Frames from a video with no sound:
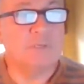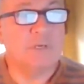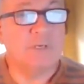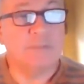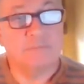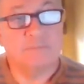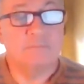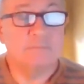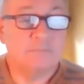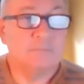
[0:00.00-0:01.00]
done
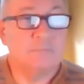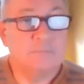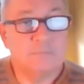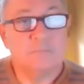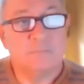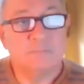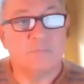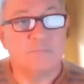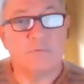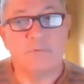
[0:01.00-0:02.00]

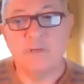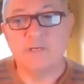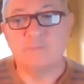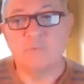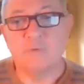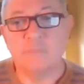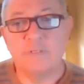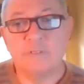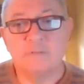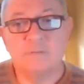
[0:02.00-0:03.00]
before the next board
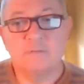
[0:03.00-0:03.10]
meeting.